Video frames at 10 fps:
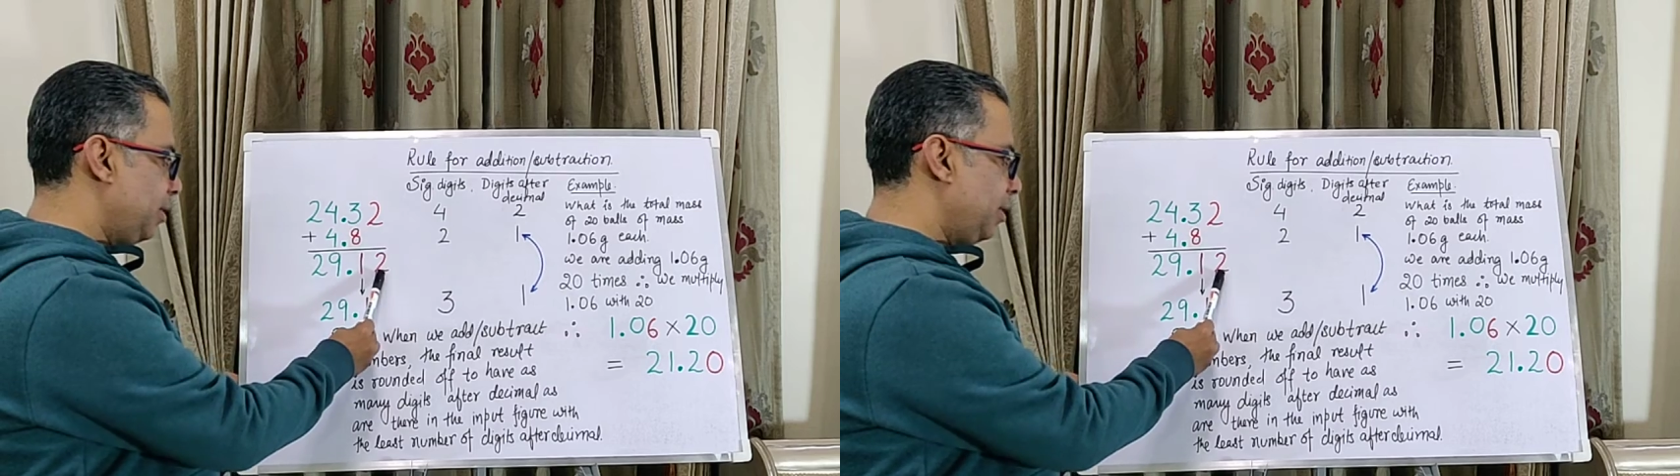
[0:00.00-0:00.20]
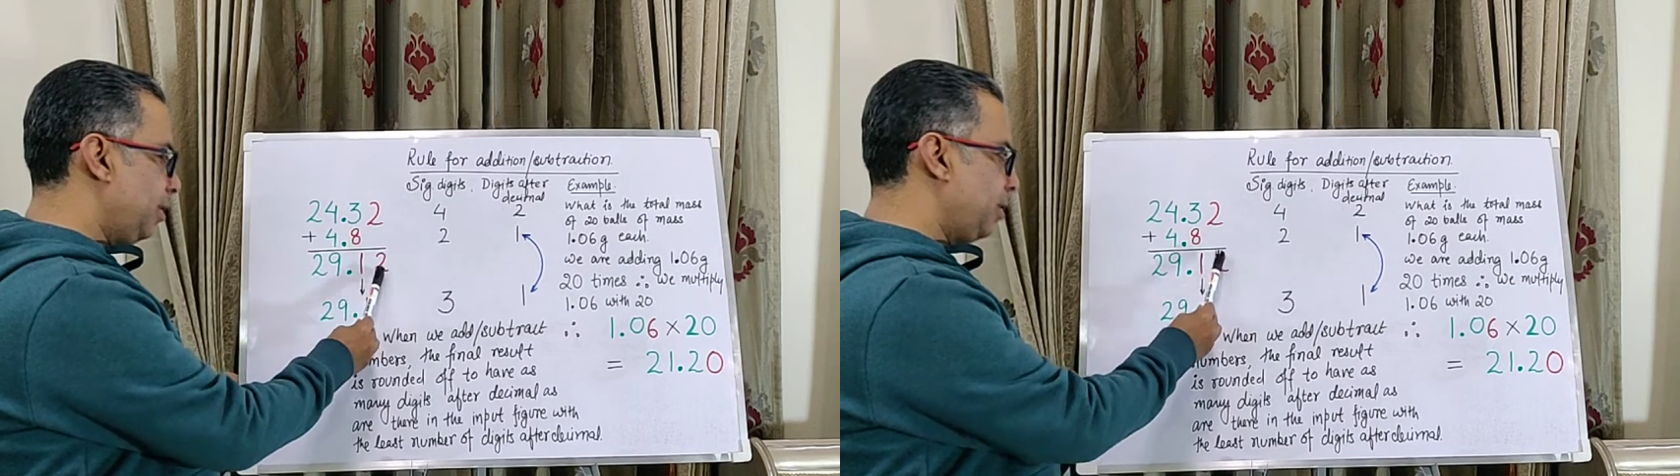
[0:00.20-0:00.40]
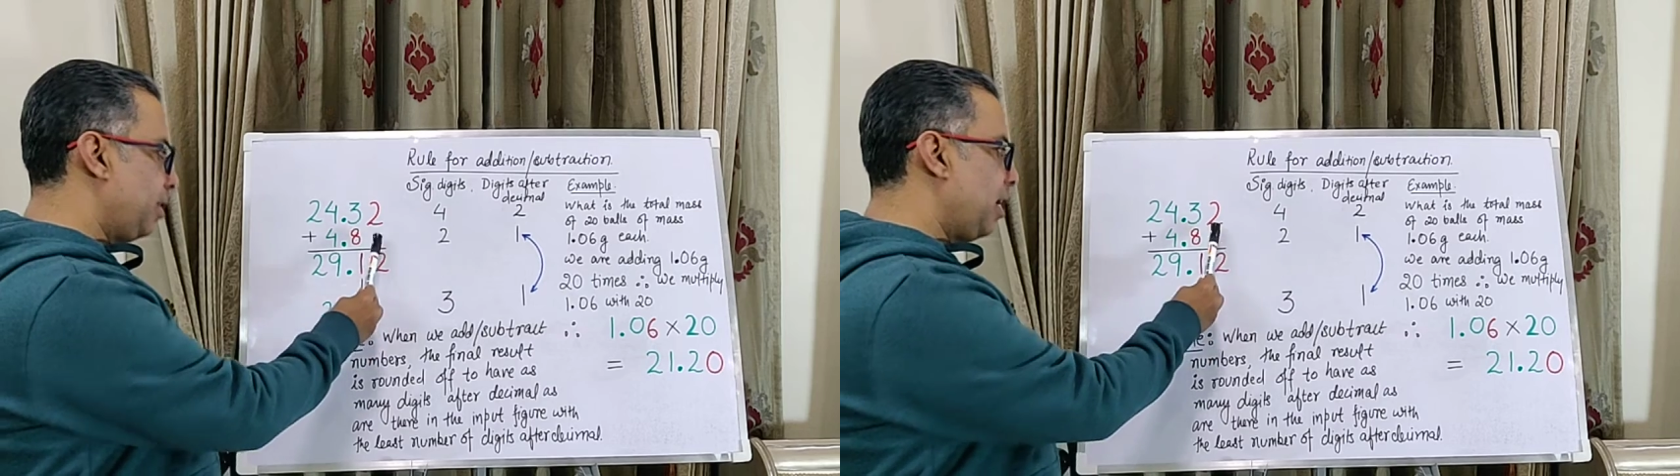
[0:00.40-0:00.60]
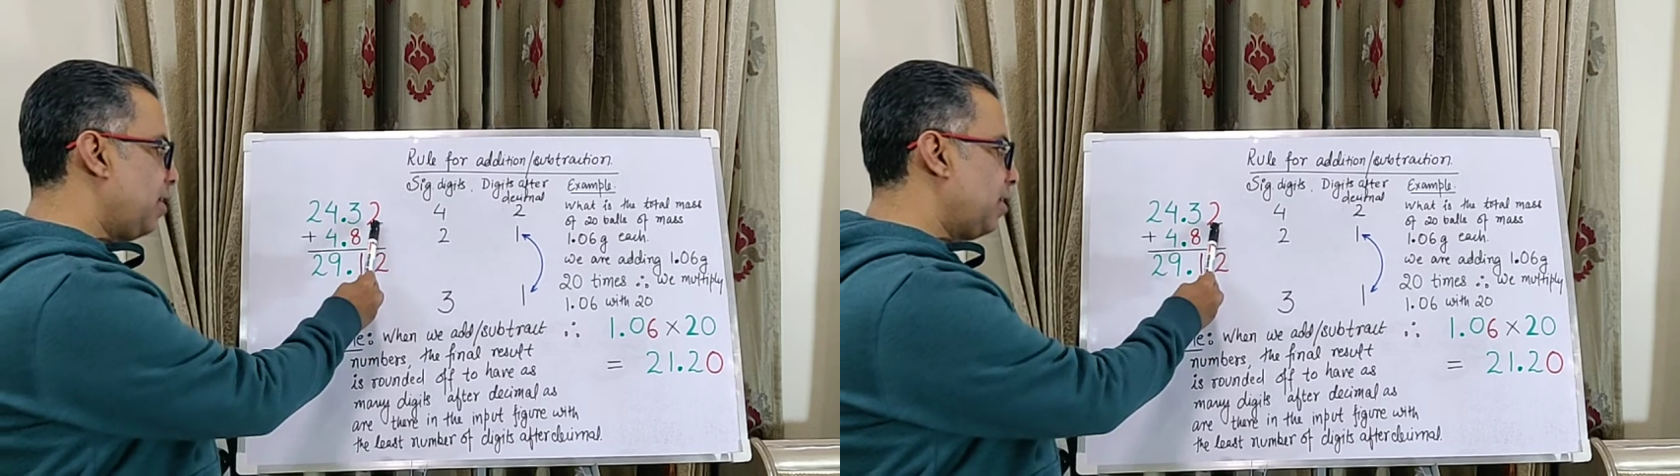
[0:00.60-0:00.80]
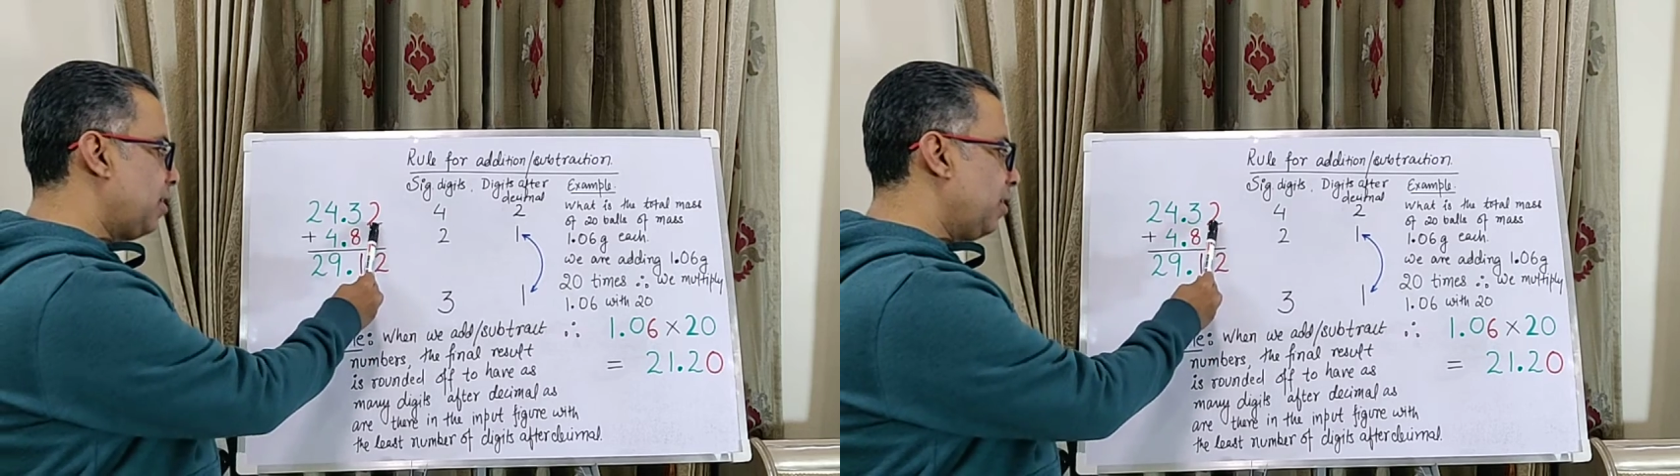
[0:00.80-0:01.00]
the
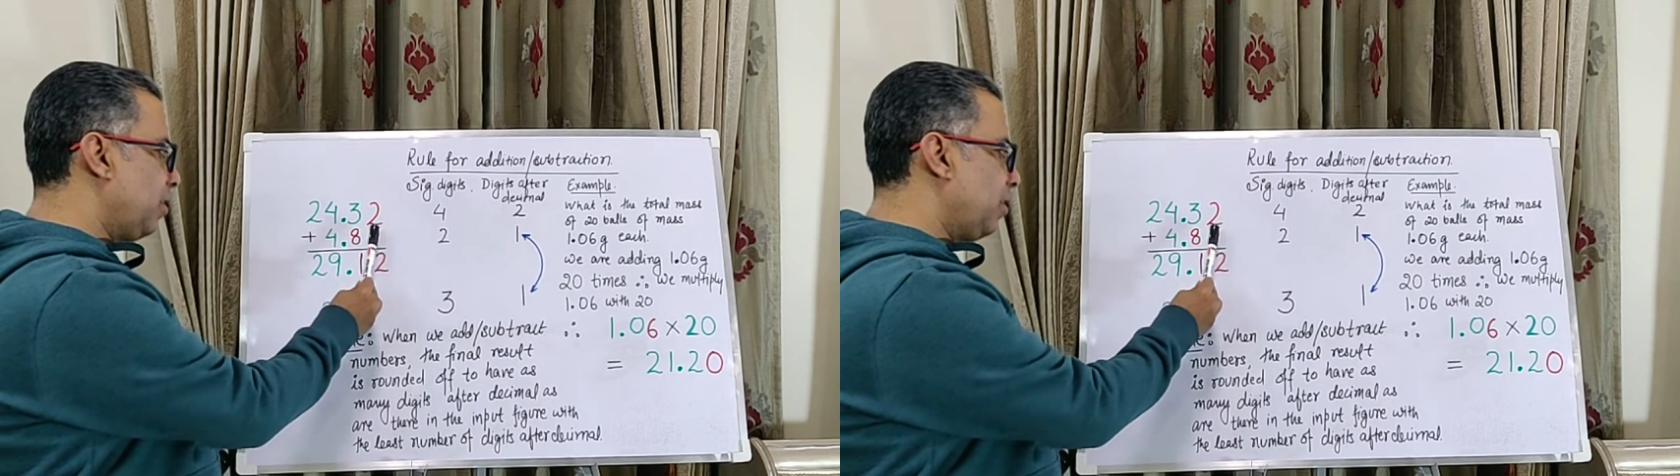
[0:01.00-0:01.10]
result